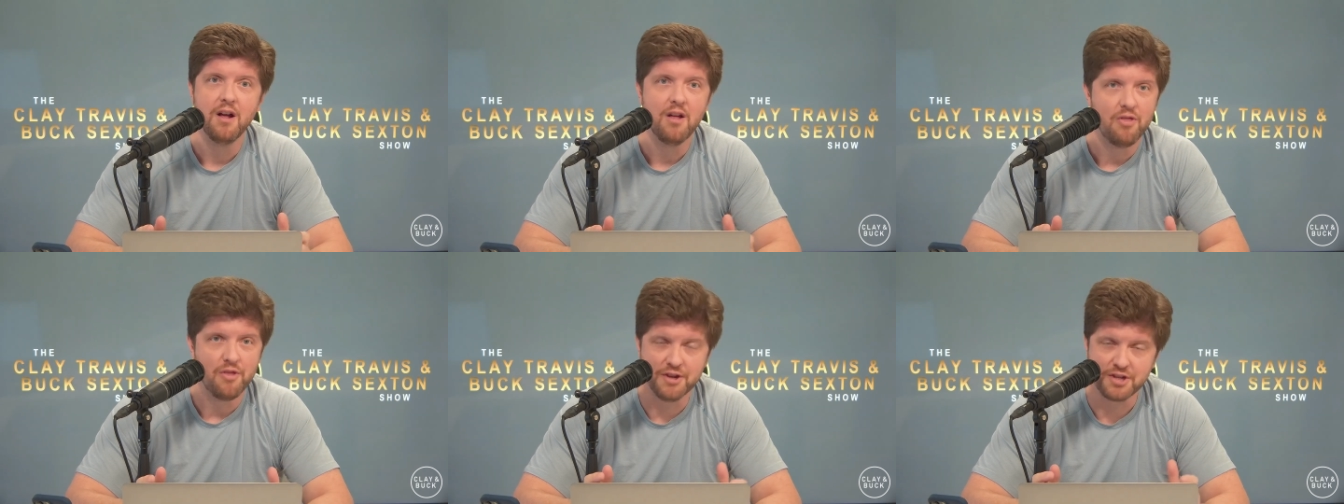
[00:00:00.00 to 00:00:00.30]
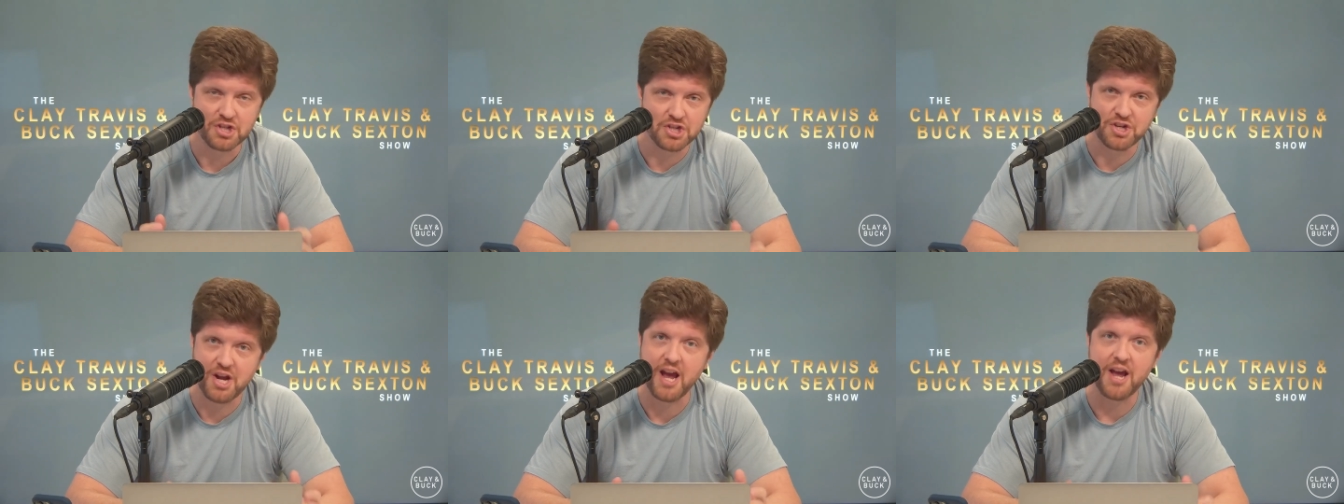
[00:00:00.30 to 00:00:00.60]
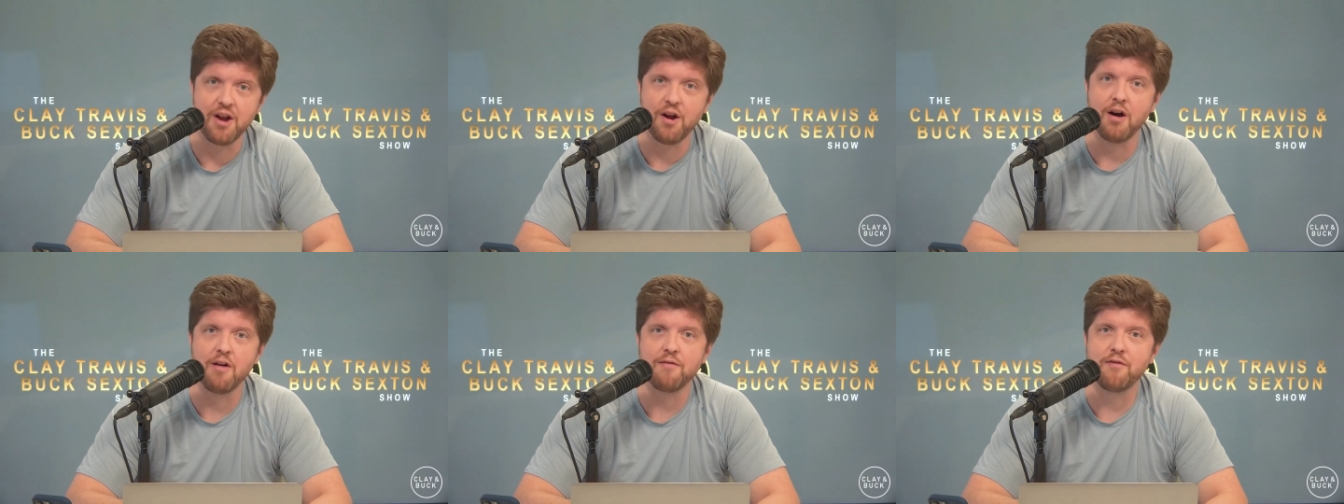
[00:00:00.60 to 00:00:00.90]
the
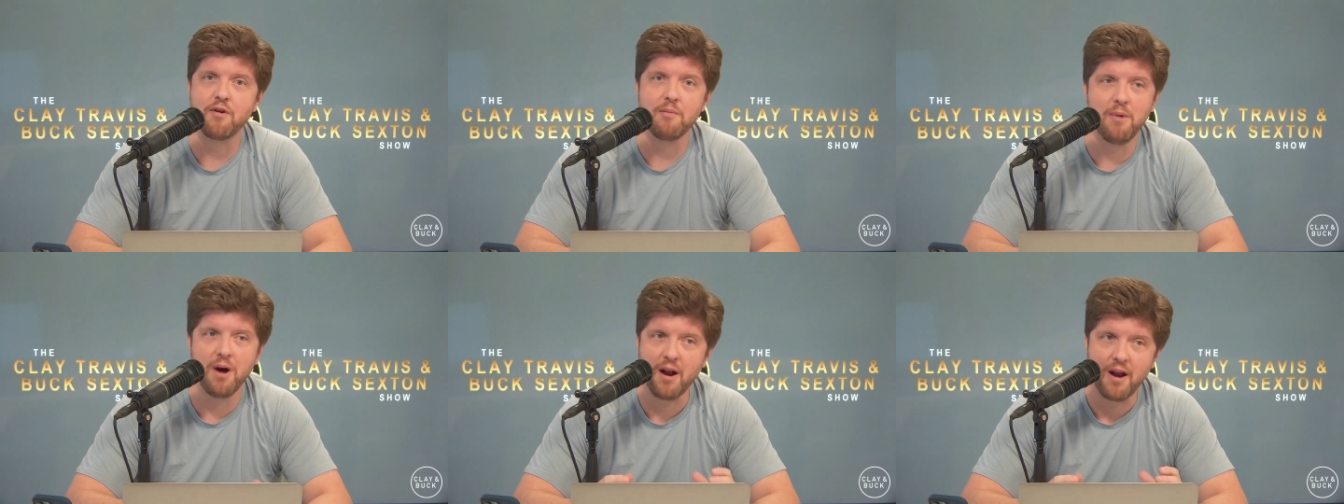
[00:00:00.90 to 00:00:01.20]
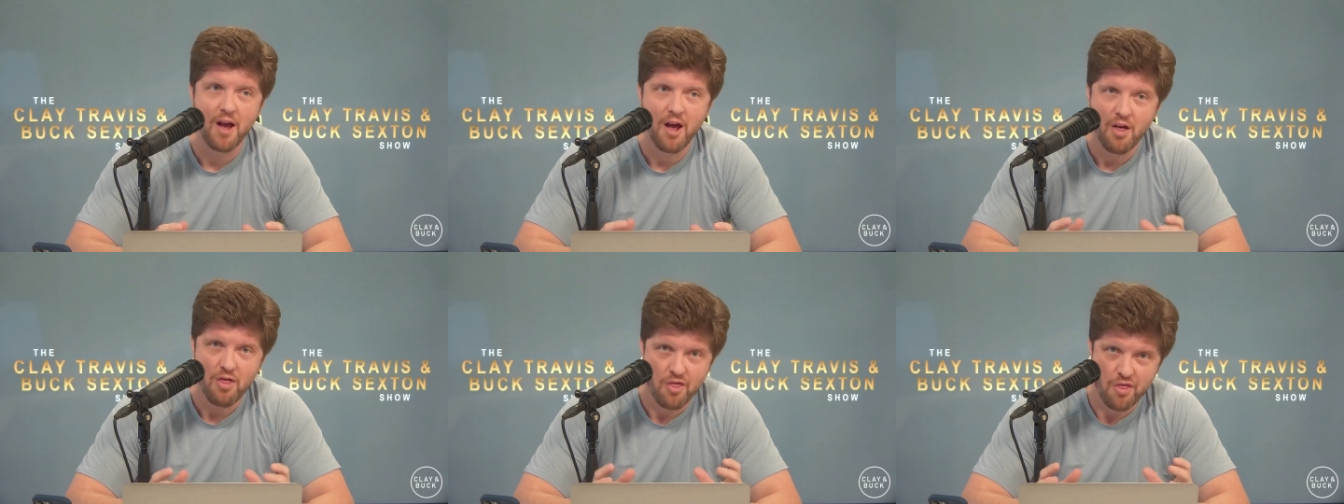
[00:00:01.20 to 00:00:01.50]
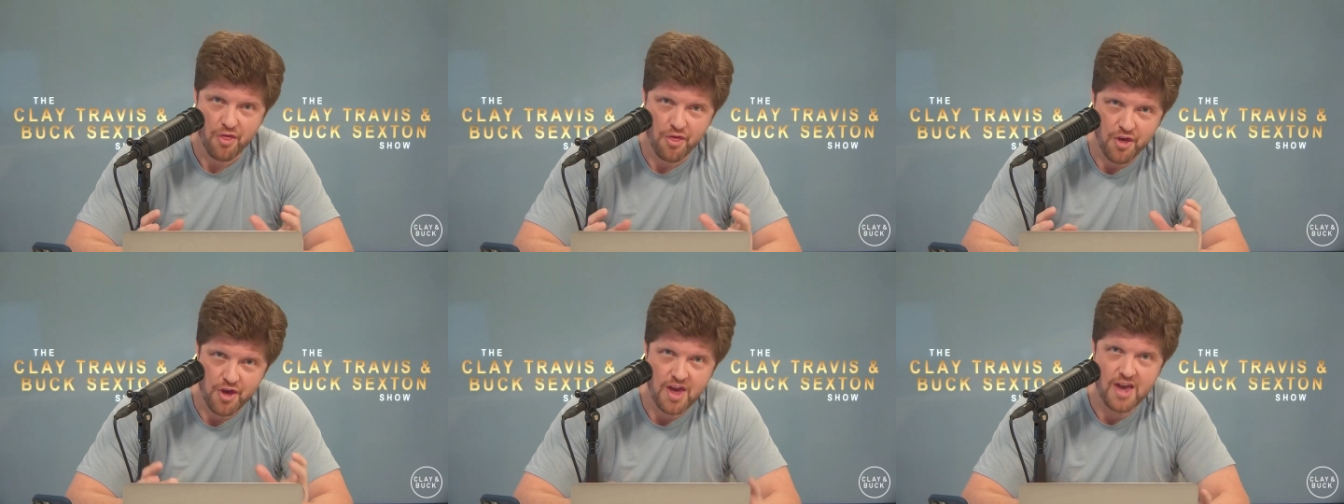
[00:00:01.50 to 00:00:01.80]
state of Vermont,
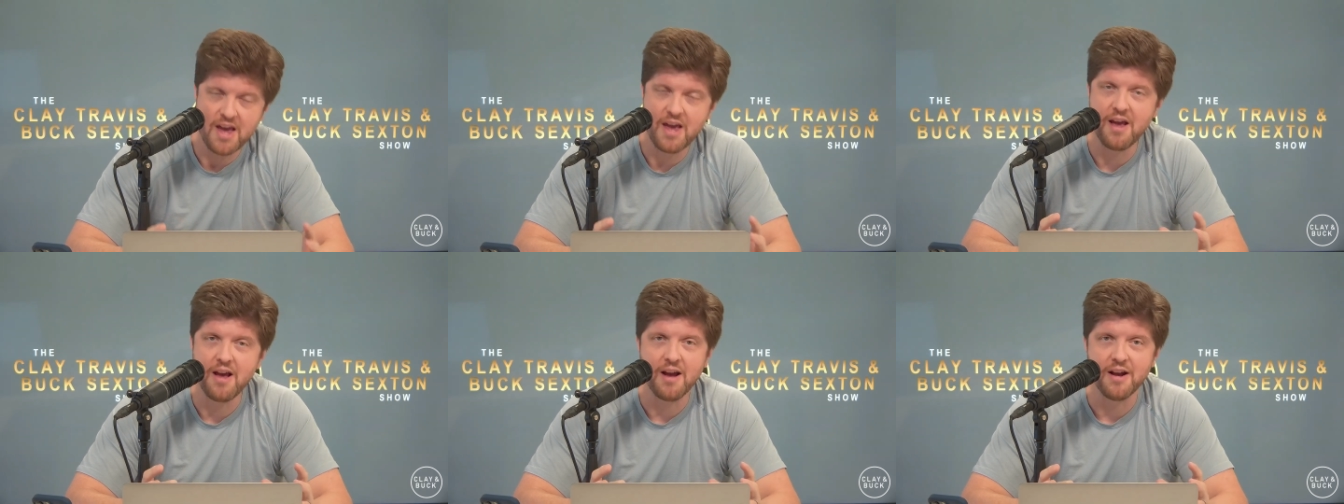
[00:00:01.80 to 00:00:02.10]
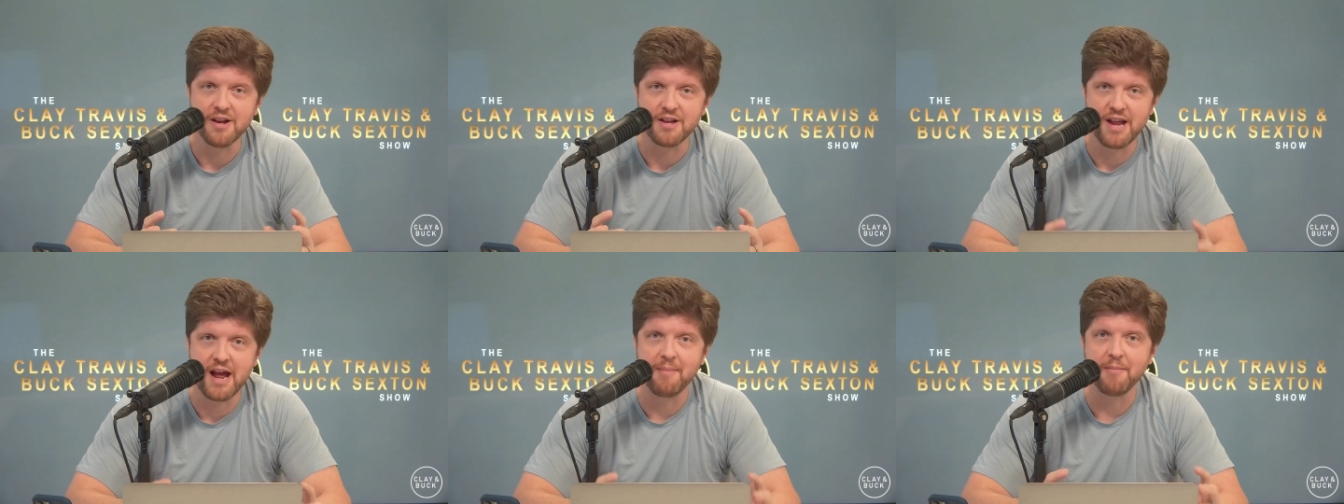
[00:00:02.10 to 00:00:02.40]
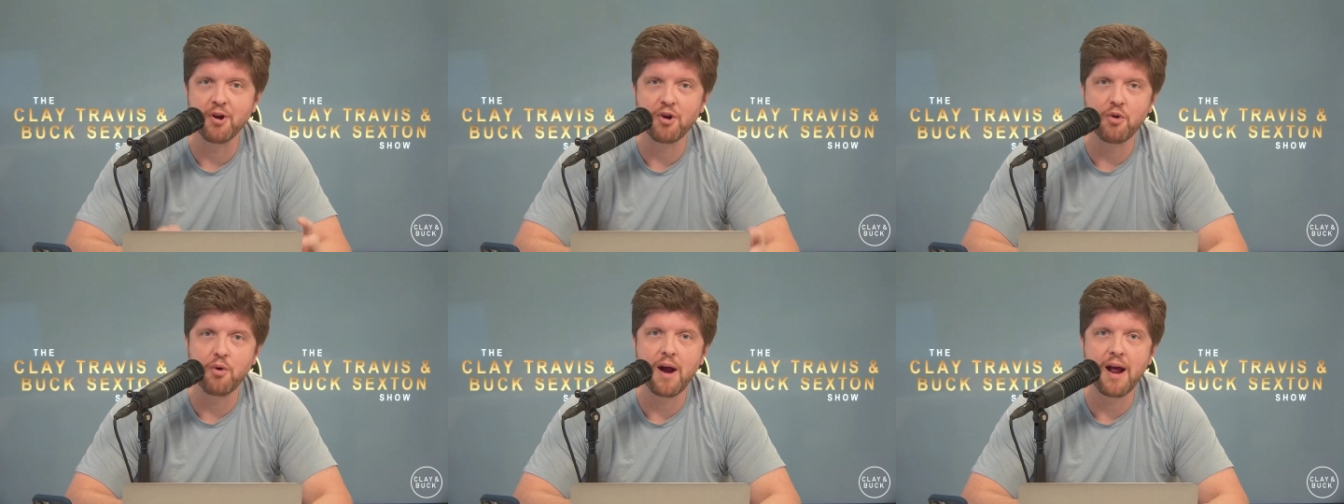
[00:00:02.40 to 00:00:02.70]
the
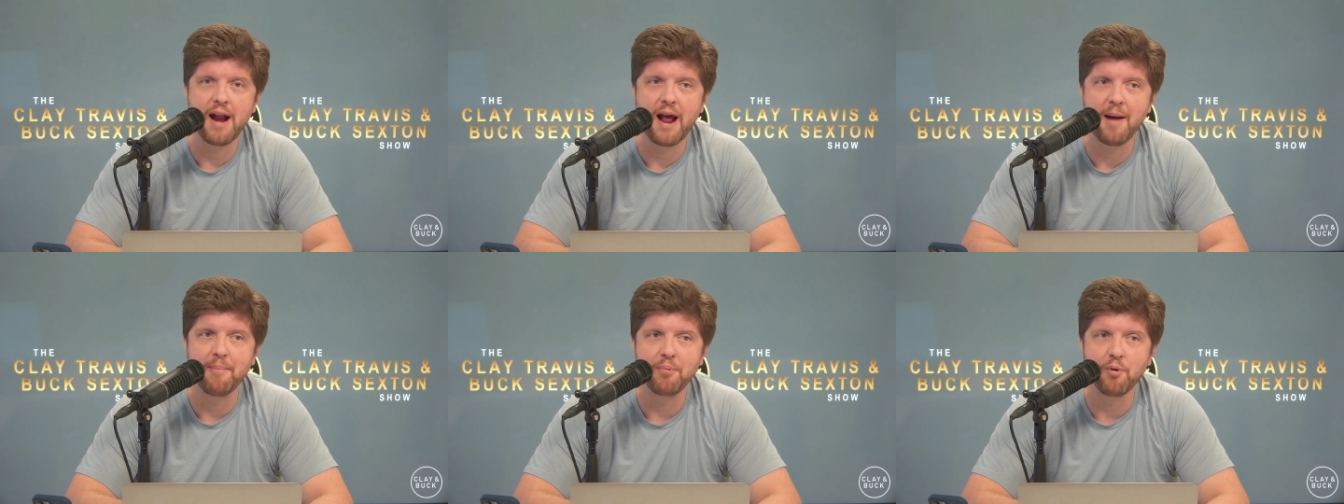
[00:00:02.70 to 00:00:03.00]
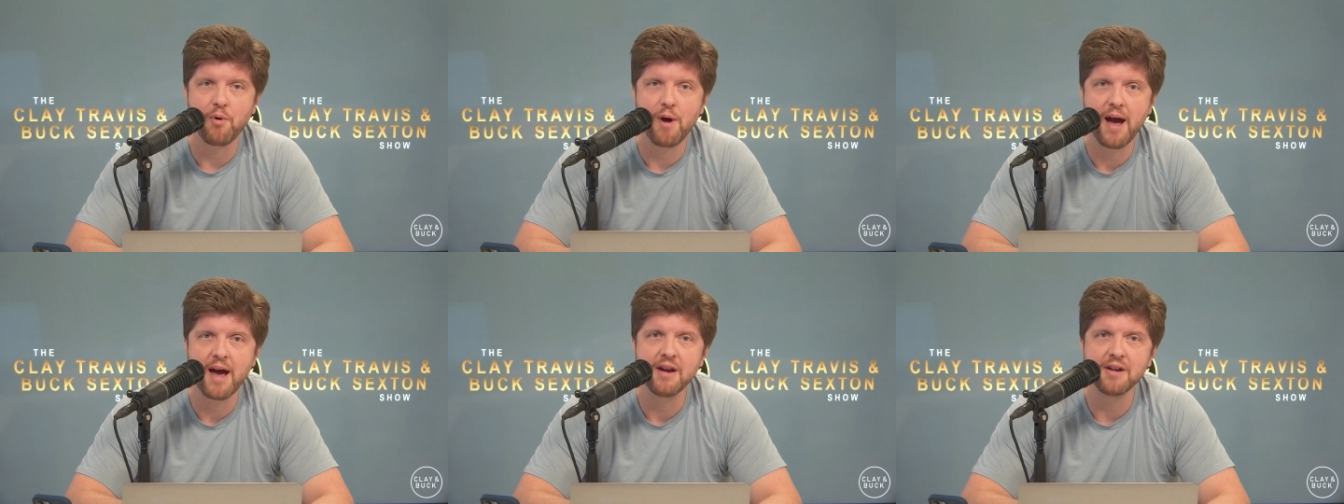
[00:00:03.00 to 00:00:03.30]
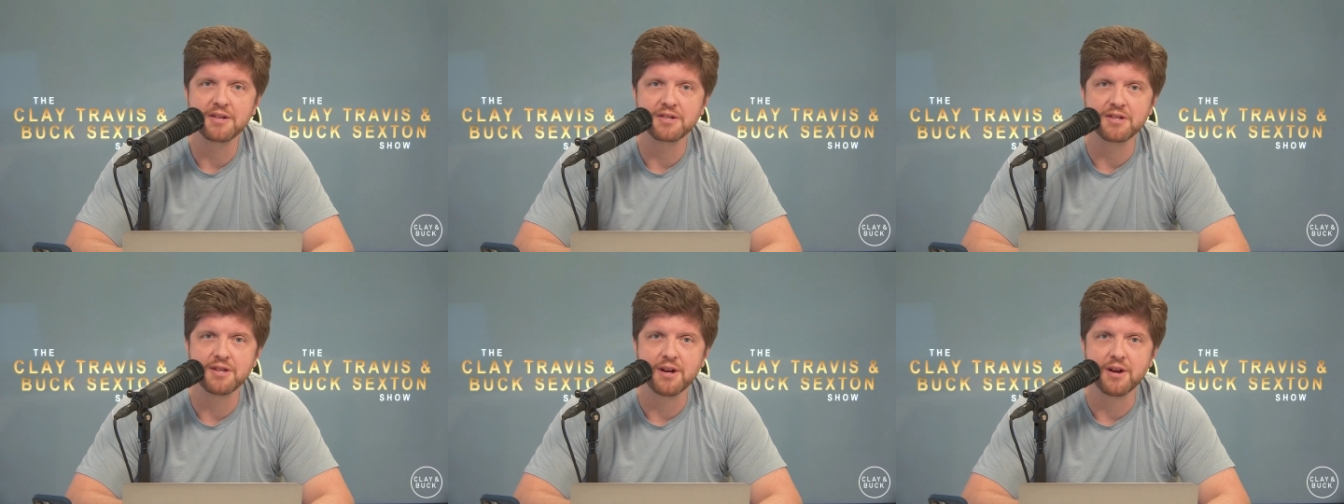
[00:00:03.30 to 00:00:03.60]
Democrat
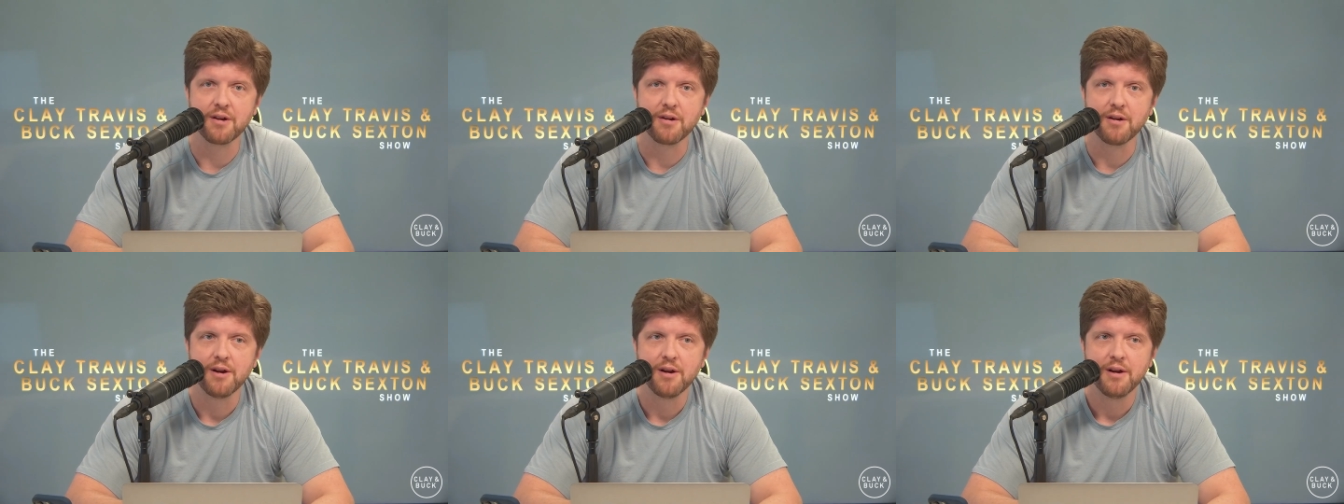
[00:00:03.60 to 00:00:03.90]
apparatus there.